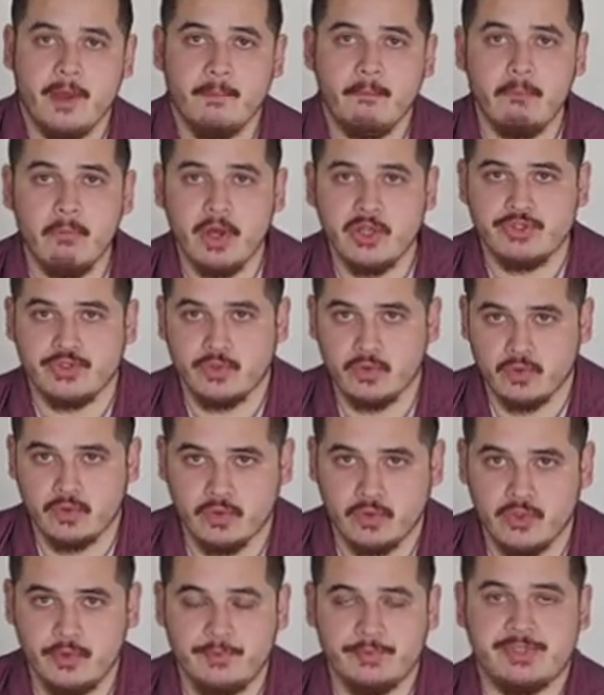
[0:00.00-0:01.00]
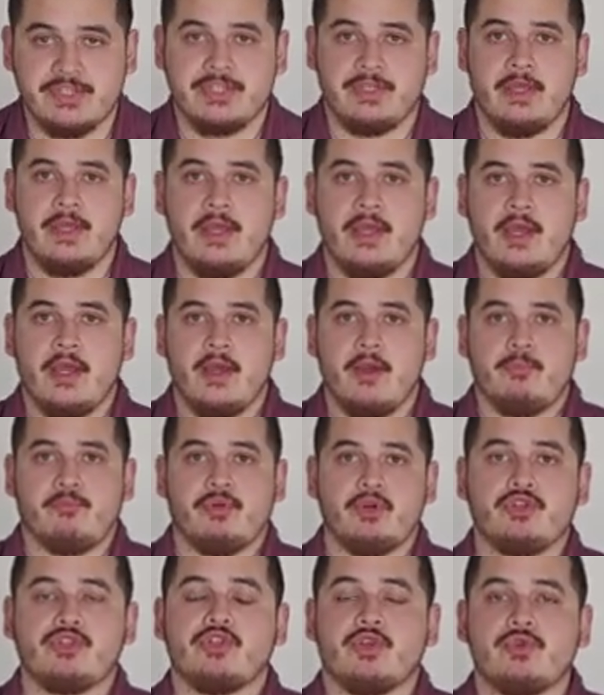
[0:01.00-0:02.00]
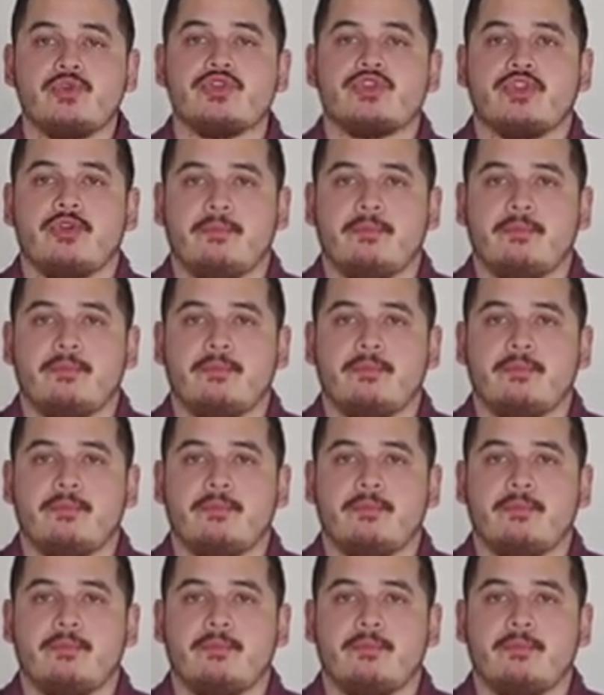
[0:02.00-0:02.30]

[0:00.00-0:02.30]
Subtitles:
muscle groups, produce the